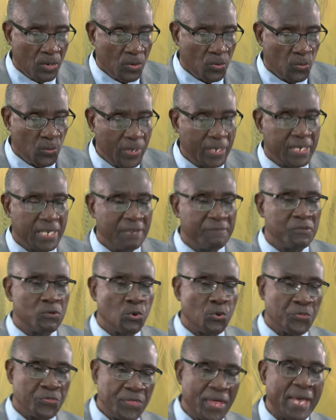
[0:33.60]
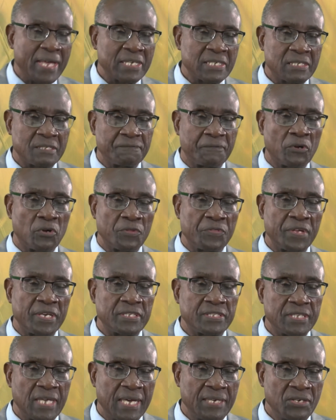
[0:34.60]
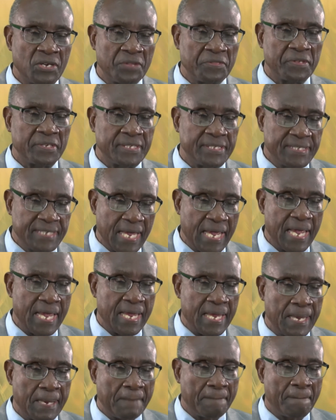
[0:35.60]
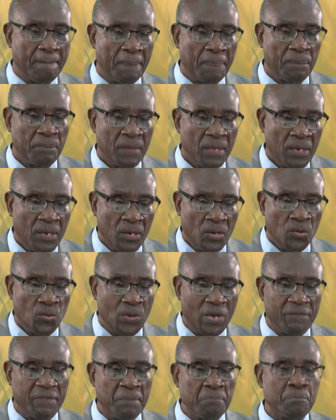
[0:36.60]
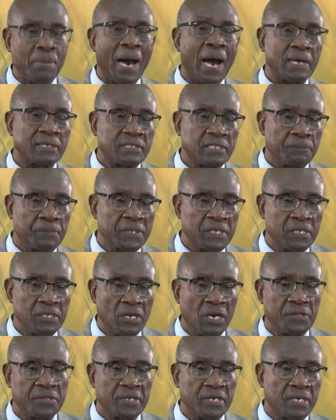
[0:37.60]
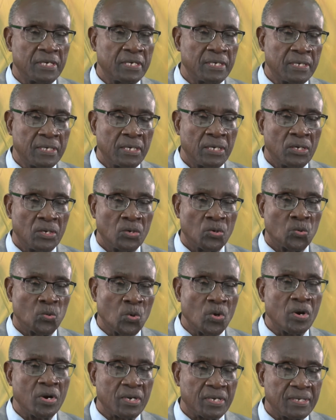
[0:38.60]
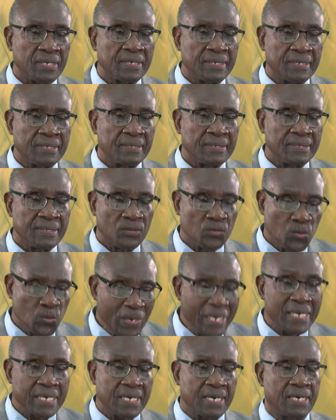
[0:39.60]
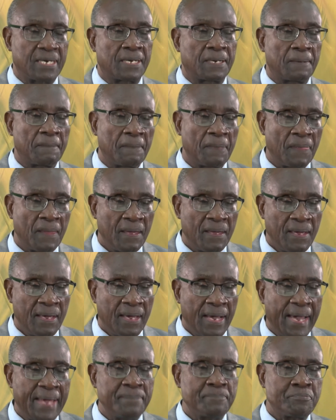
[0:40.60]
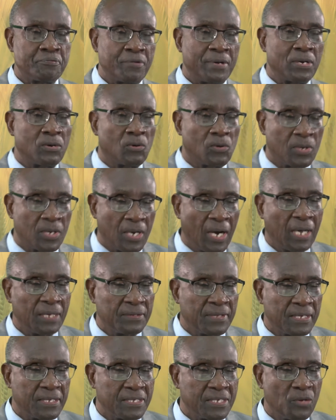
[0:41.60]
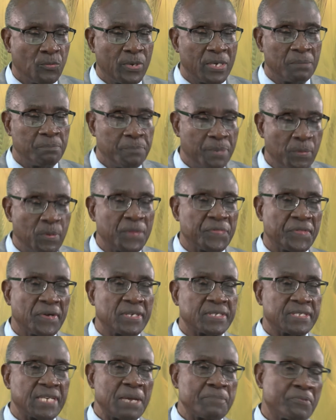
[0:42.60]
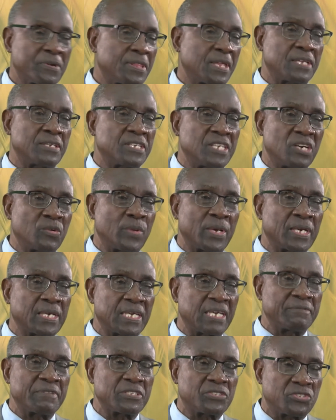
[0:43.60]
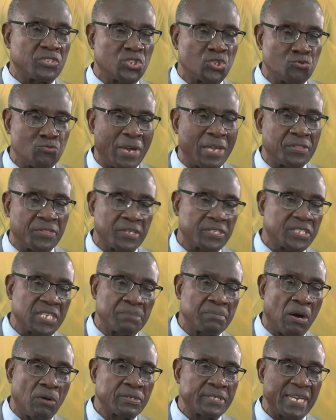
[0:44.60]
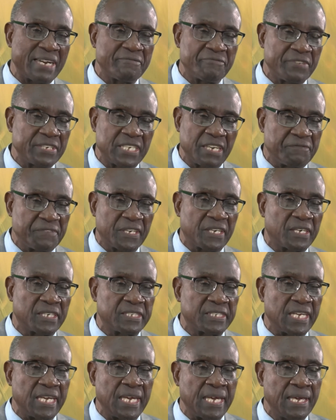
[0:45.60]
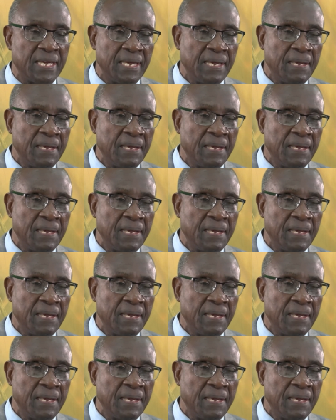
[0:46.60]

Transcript: we give you thanks for this another day. We have embarked upon another work week and pray, oh God, that you will be with us. I pray that you will give us the strength to surmount every difficulty,